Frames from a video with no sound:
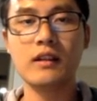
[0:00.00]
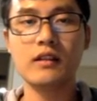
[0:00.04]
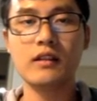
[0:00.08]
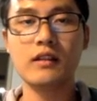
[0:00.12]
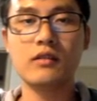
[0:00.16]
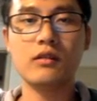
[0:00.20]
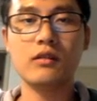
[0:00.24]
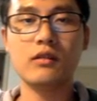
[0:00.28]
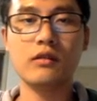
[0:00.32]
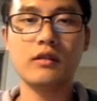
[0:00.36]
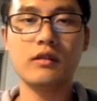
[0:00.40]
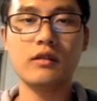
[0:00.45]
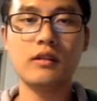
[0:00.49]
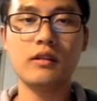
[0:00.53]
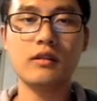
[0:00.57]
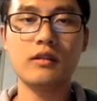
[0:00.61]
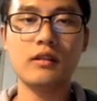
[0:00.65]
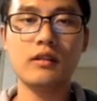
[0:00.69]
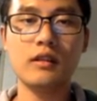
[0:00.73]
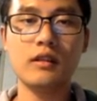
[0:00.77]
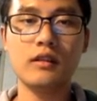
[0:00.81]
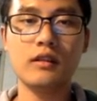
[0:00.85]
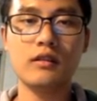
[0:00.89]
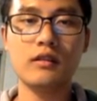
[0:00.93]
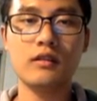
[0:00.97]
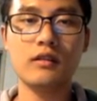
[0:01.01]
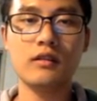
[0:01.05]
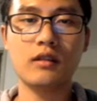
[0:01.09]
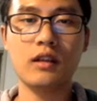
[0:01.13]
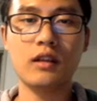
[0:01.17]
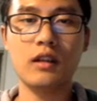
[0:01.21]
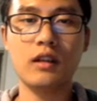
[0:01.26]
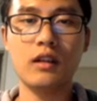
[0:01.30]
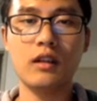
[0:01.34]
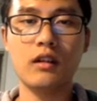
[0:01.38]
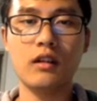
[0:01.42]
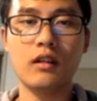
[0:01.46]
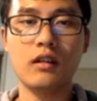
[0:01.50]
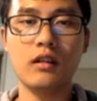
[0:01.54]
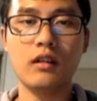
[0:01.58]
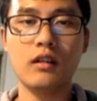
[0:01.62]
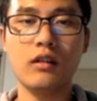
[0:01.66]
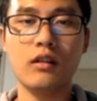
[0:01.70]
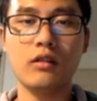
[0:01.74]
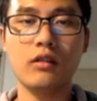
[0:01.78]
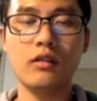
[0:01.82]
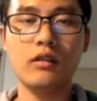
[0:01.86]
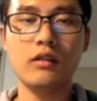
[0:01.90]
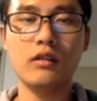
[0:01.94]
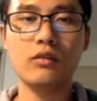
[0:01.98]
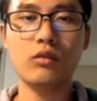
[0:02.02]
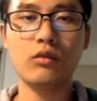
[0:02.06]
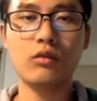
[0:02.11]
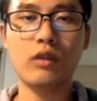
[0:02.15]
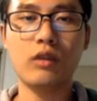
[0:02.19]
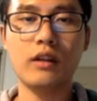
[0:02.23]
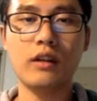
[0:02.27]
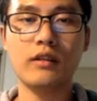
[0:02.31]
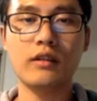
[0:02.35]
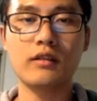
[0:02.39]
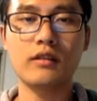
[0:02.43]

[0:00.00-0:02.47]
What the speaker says: So this one,